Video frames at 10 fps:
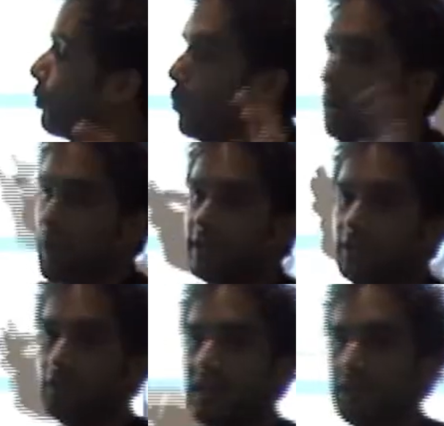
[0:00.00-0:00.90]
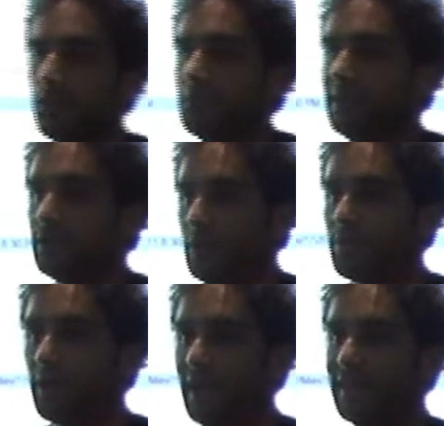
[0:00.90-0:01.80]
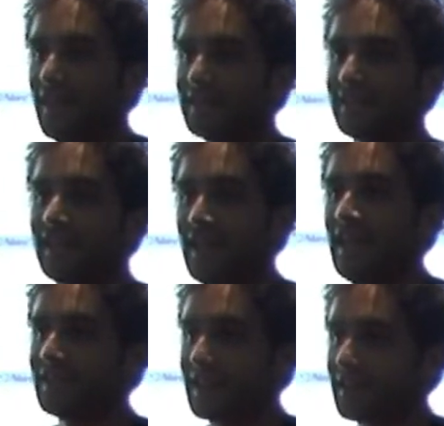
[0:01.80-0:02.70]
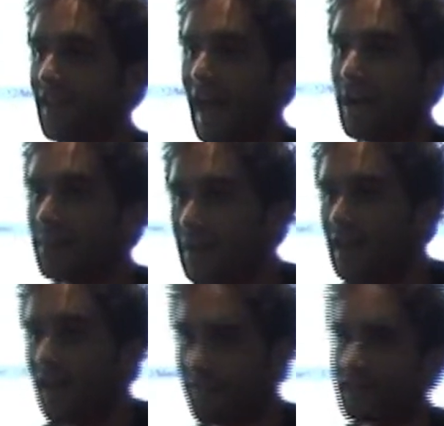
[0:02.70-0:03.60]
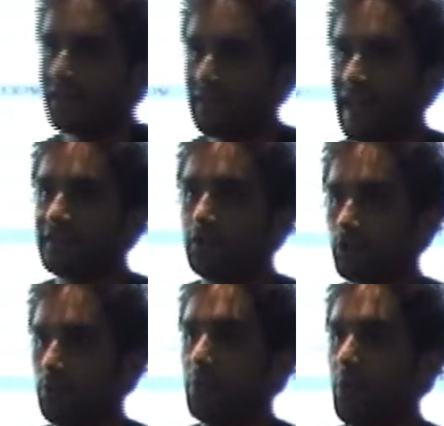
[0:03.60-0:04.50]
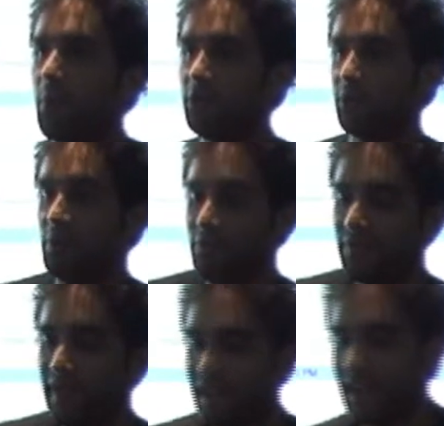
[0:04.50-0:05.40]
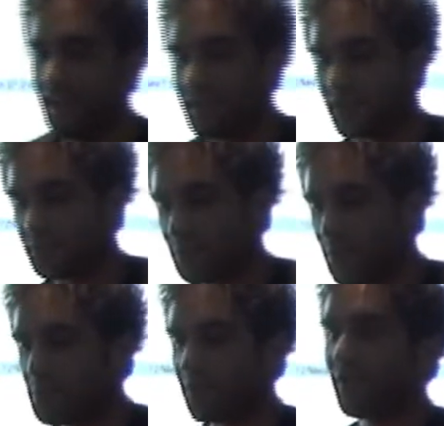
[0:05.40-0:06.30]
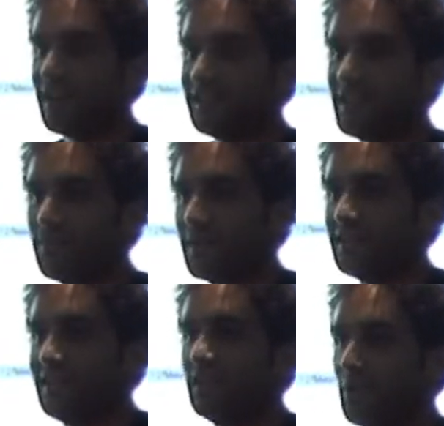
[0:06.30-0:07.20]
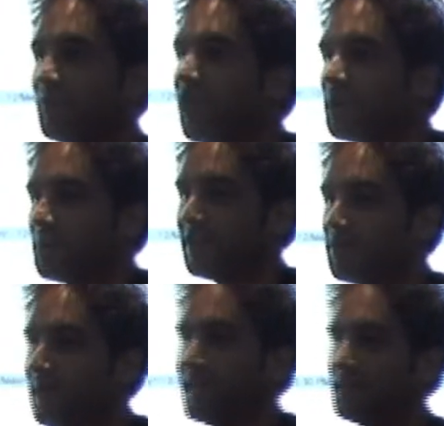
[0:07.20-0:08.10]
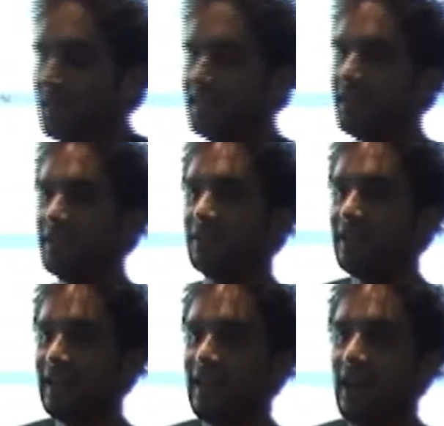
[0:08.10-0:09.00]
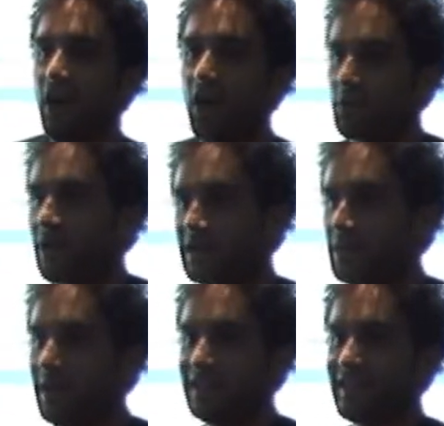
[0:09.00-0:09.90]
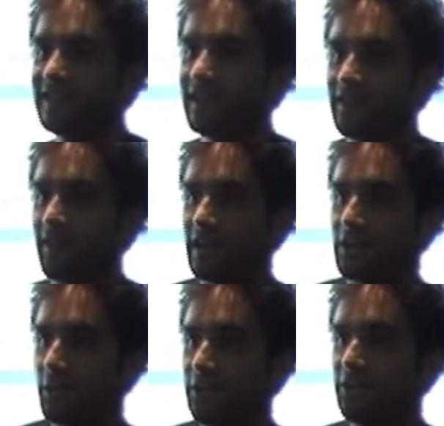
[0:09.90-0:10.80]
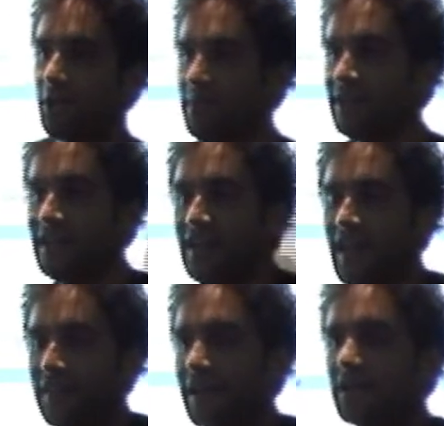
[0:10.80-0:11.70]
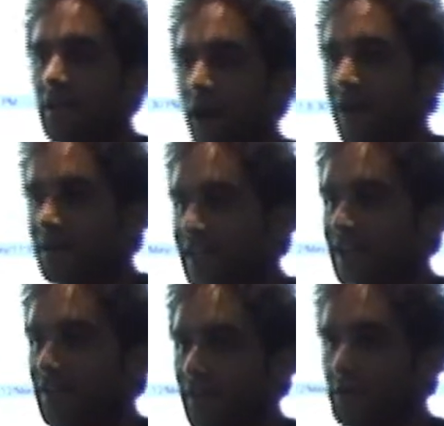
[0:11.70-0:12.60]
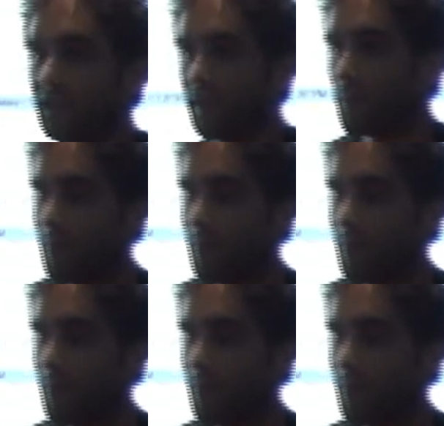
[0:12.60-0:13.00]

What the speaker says: one way to do this would be to implement this satellite app effectively as a Drupal module. So Drupal provides the ability to invoke a bit of PHP code on a regular basis, kind of like a cron job, and that could go out and check the filter.